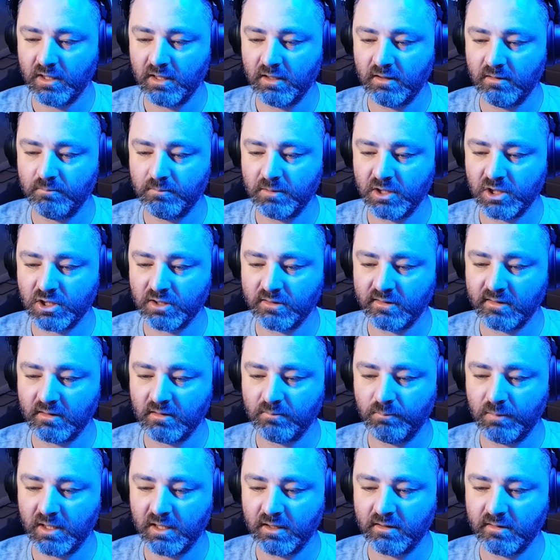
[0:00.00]
Let me just
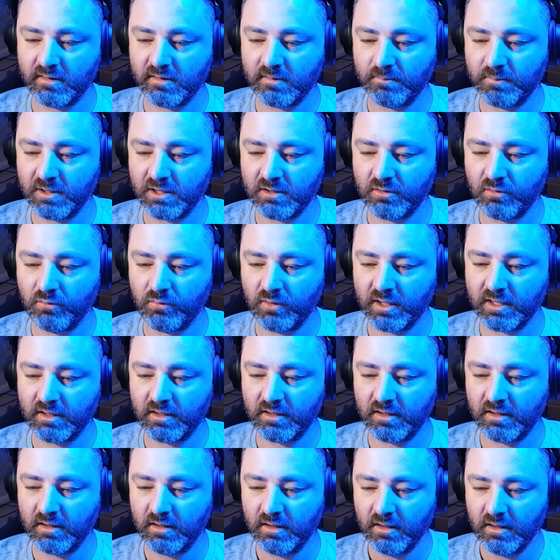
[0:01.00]
make this a bit quicker,